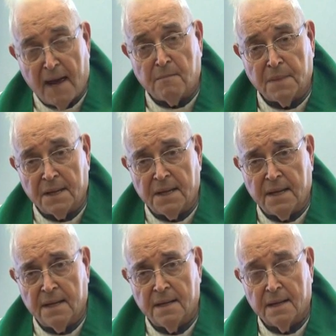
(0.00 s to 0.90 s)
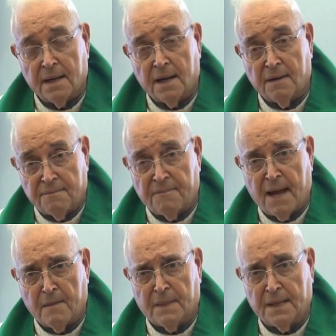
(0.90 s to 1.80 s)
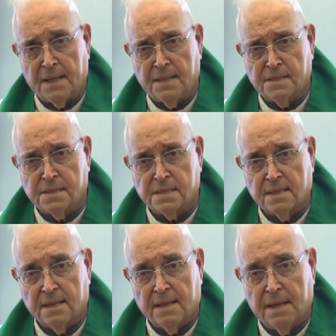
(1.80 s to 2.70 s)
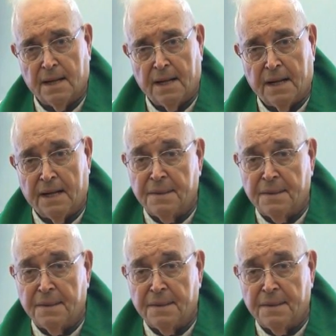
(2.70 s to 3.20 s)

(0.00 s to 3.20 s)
family of families.